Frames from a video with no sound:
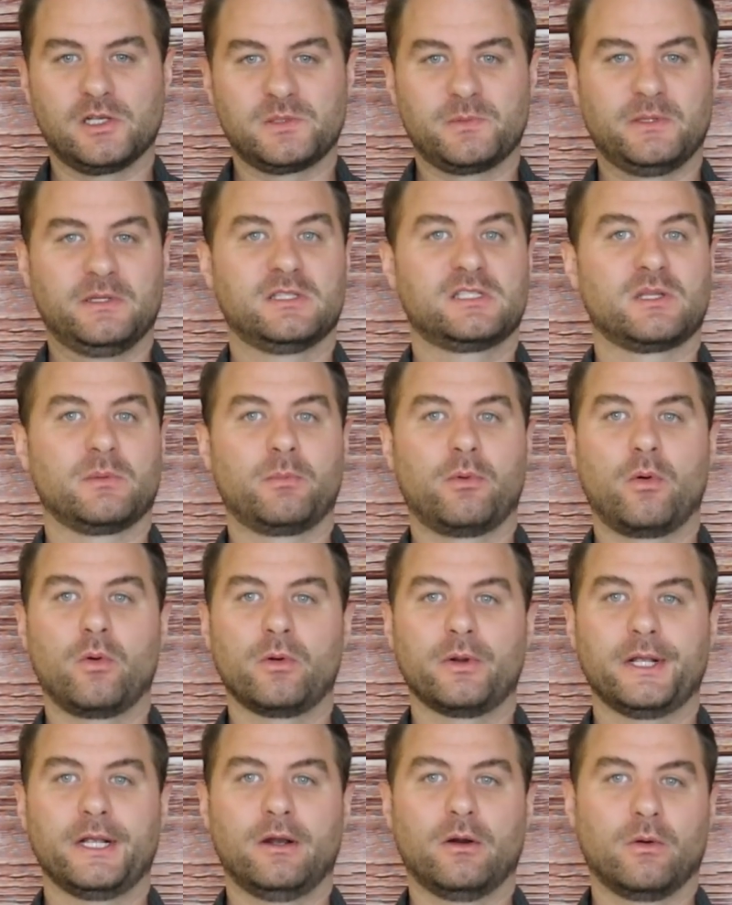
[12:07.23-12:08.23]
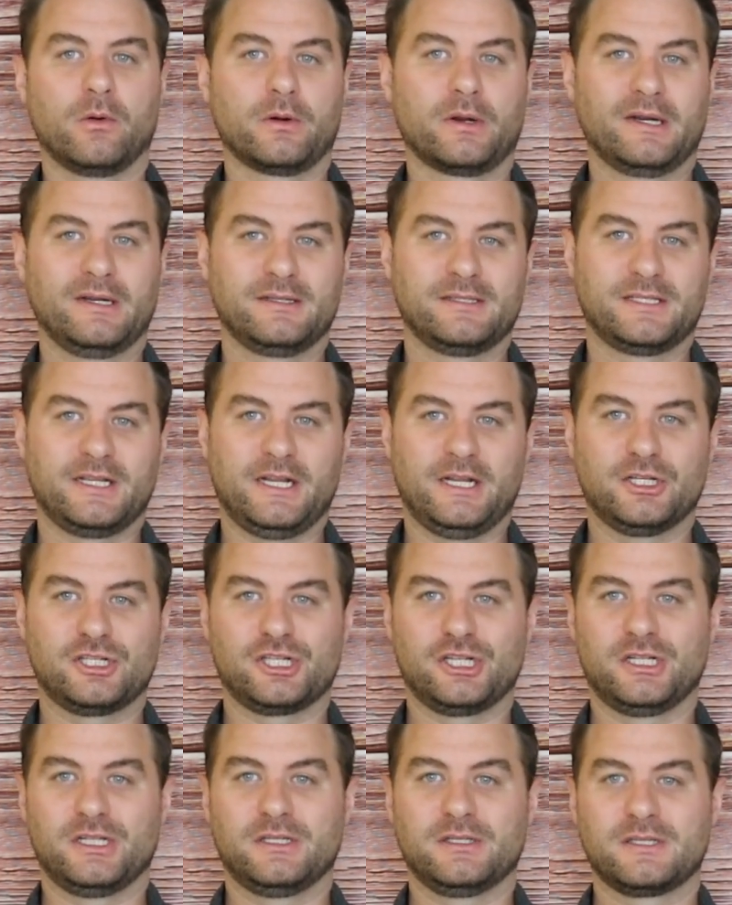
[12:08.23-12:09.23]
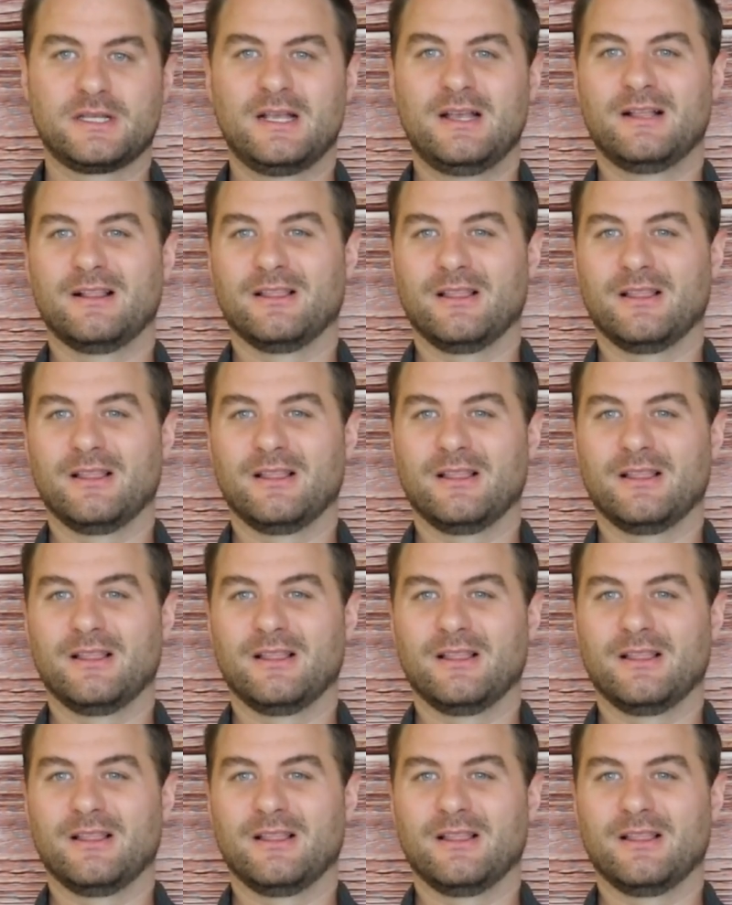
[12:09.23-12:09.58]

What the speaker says: has been supporting organizations